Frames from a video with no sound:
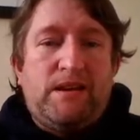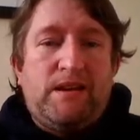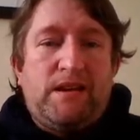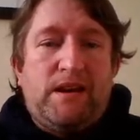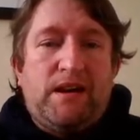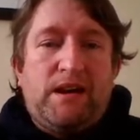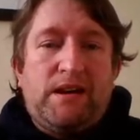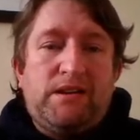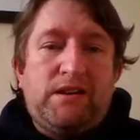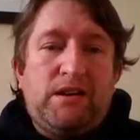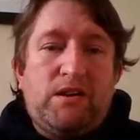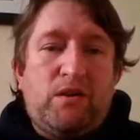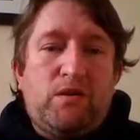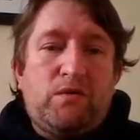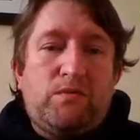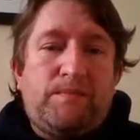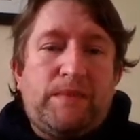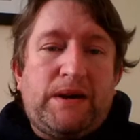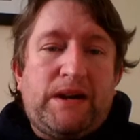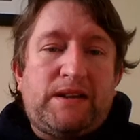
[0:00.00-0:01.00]
And the old
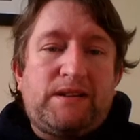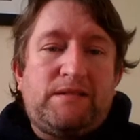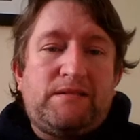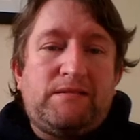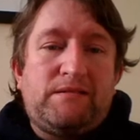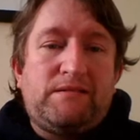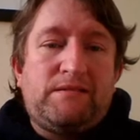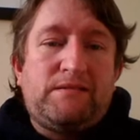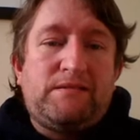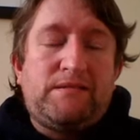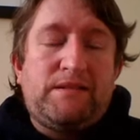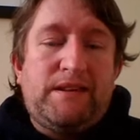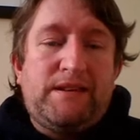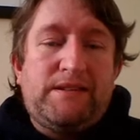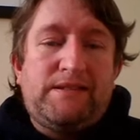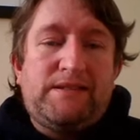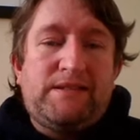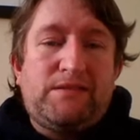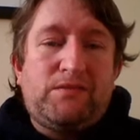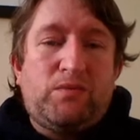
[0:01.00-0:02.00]
man, he
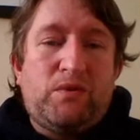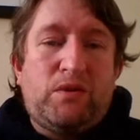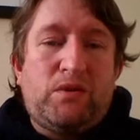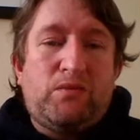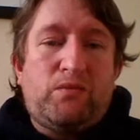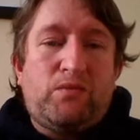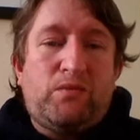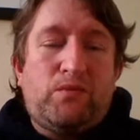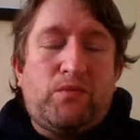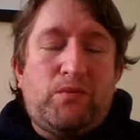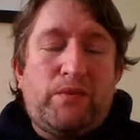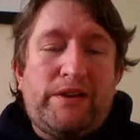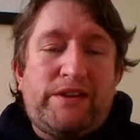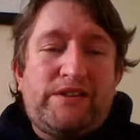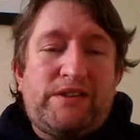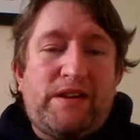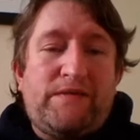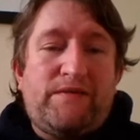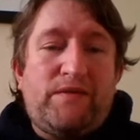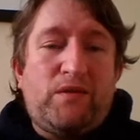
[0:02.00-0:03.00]
says, "Well,
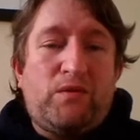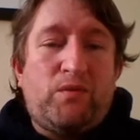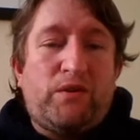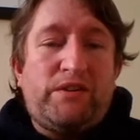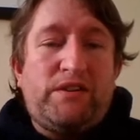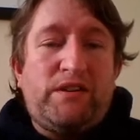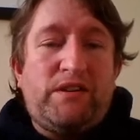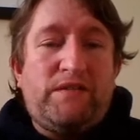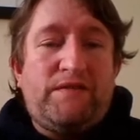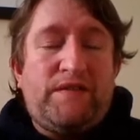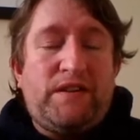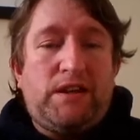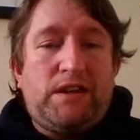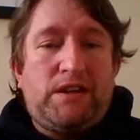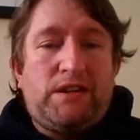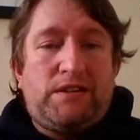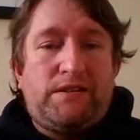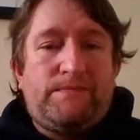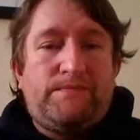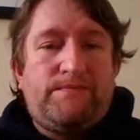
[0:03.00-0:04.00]
whichever one you
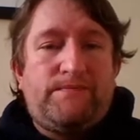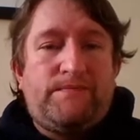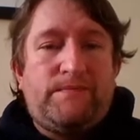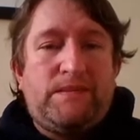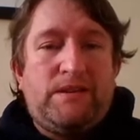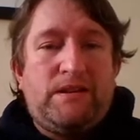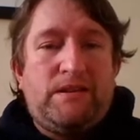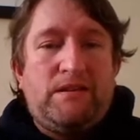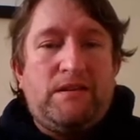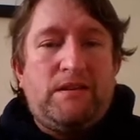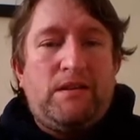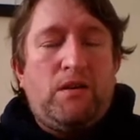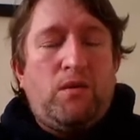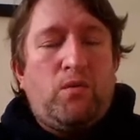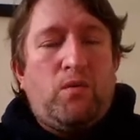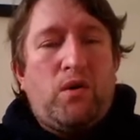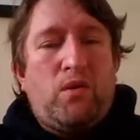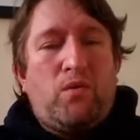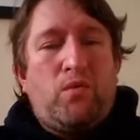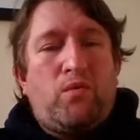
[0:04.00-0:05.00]
feed."
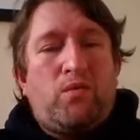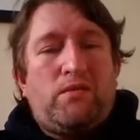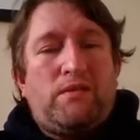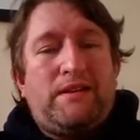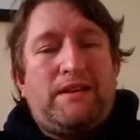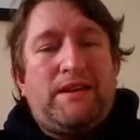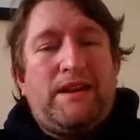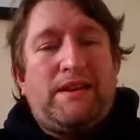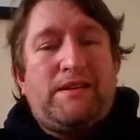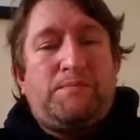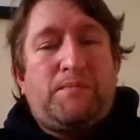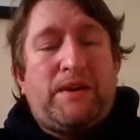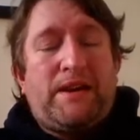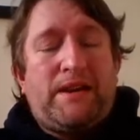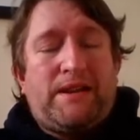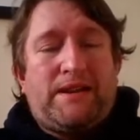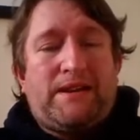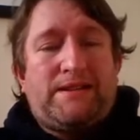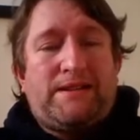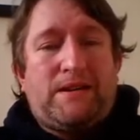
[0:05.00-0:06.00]
Well, let's break
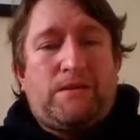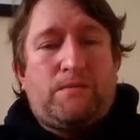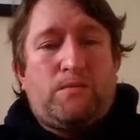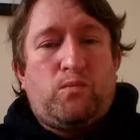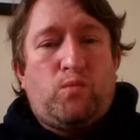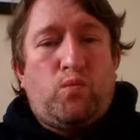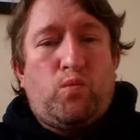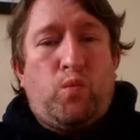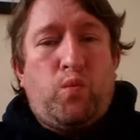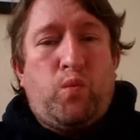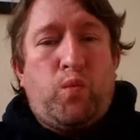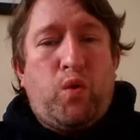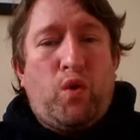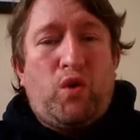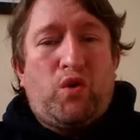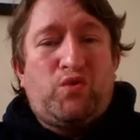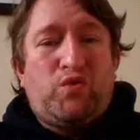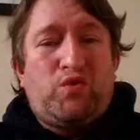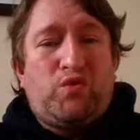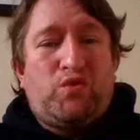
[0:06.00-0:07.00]
that down. What
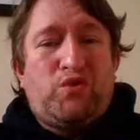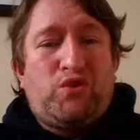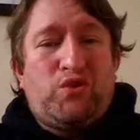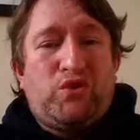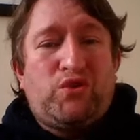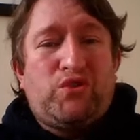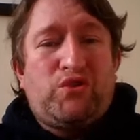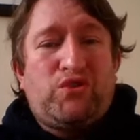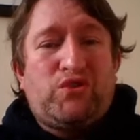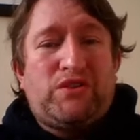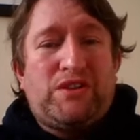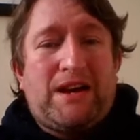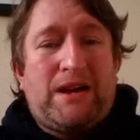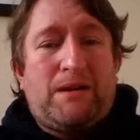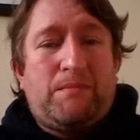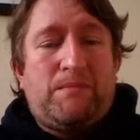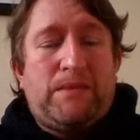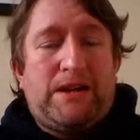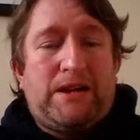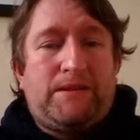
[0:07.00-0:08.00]
does that
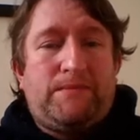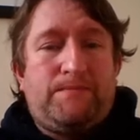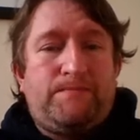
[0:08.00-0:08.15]
mean?